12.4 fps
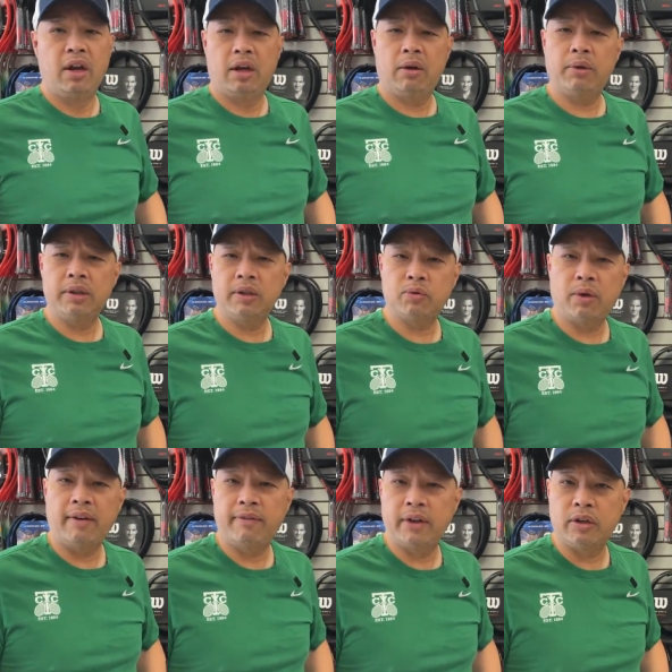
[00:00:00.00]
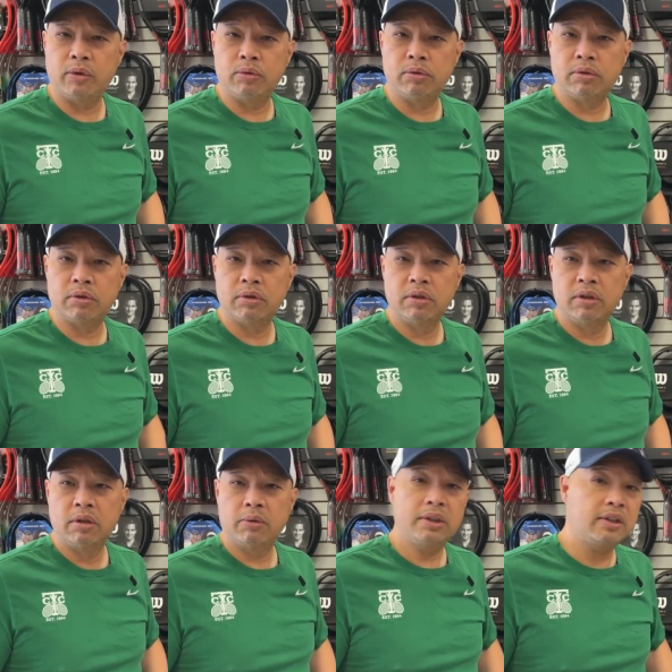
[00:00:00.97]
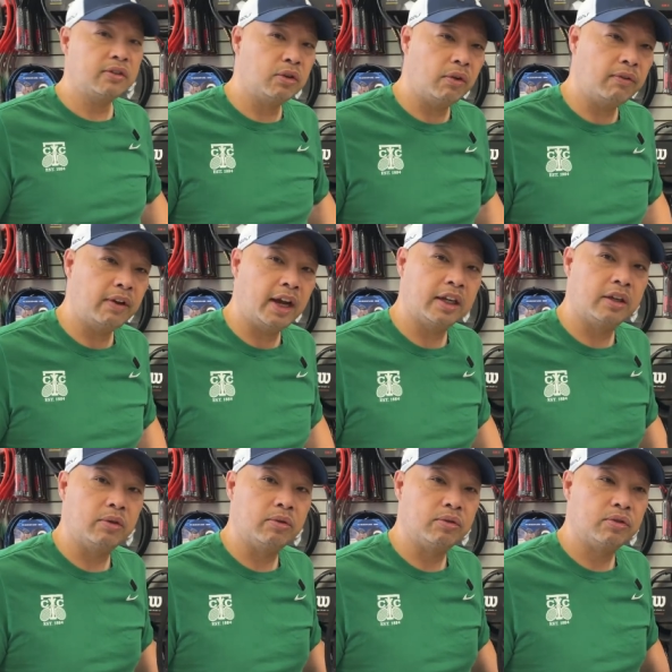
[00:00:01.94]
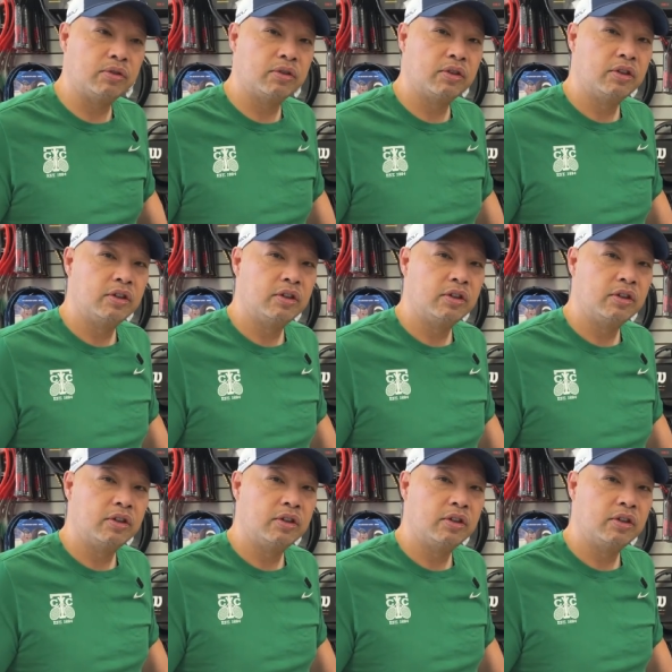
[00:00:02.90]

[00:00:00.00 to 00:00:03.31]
oh, what does Rafa use? What does Novak use?